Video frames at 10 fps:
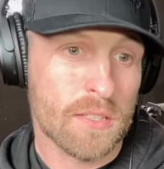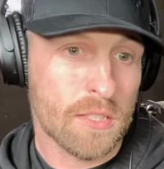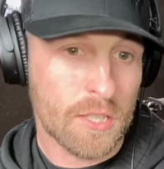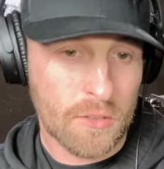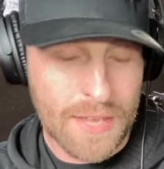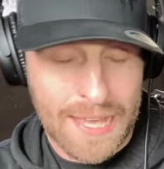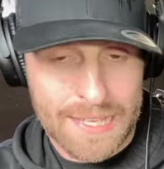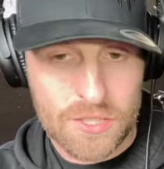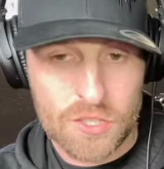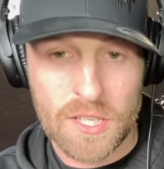you know,
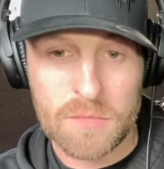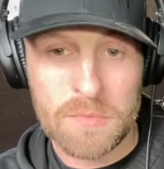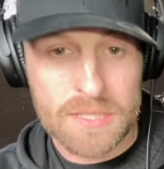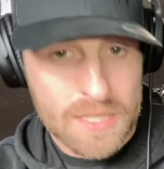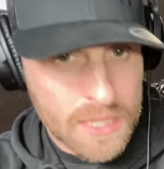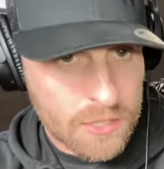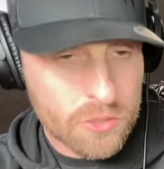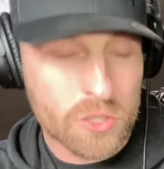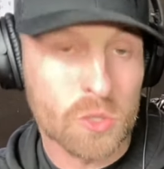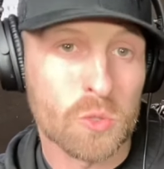engine
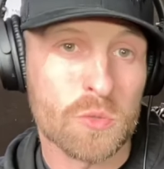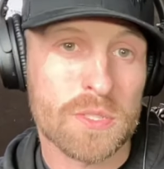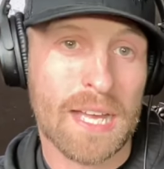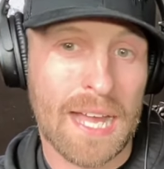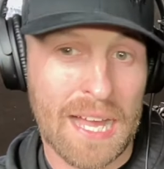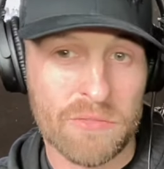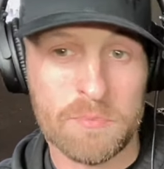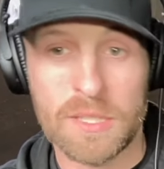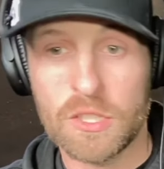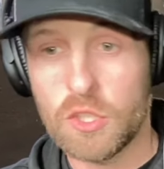materials have
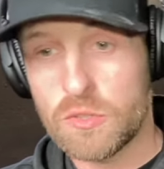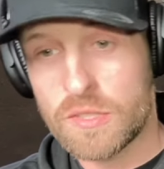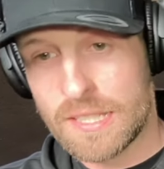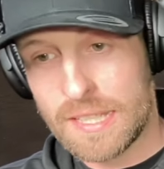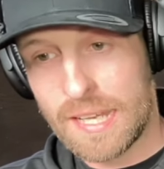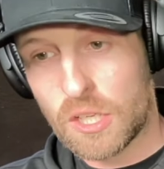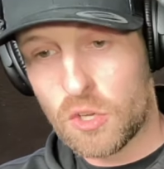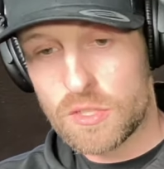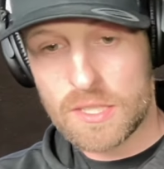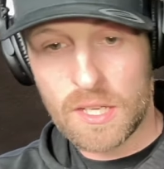been used to get that
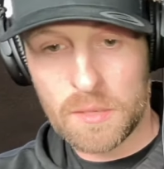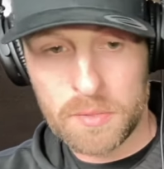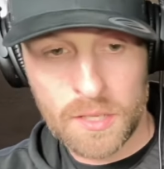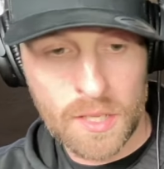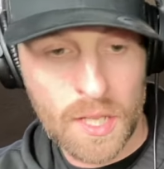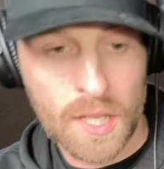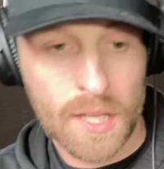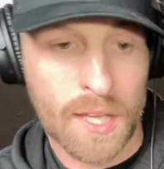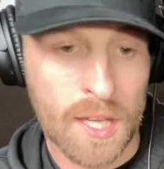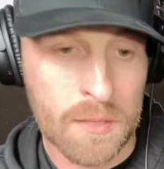cost up.
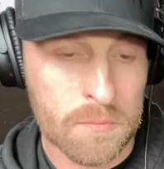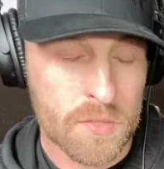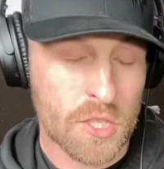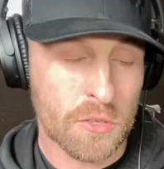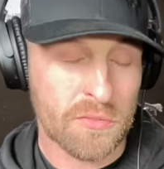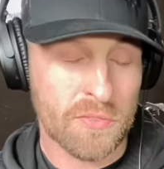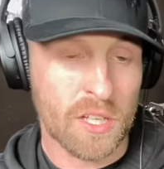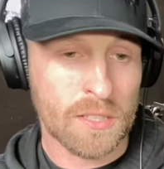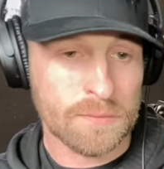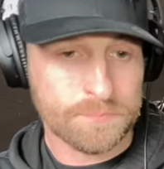So
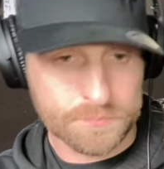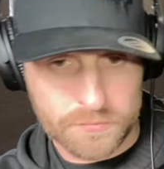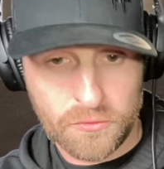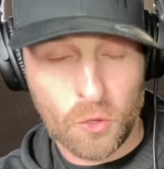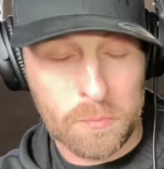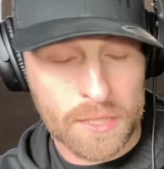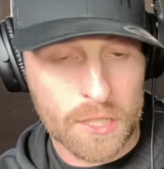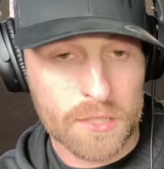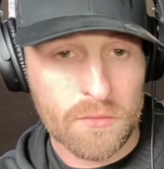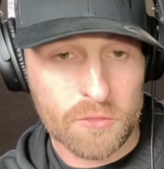far, 4
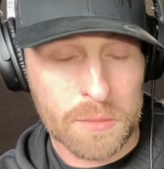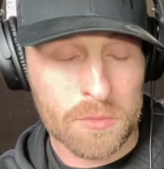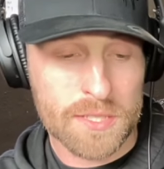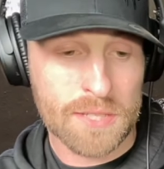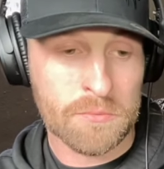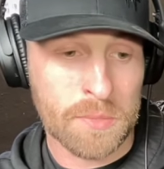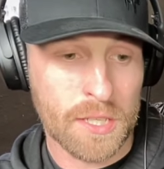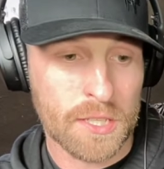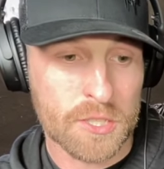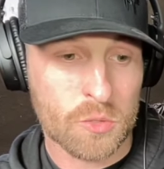billion, 3.7
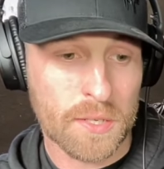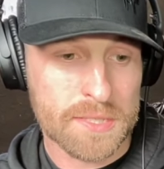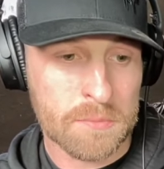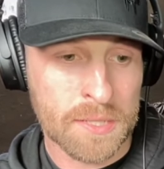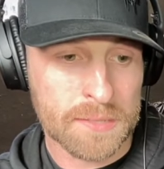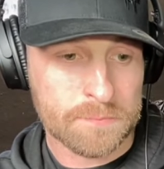billion is quite a bit.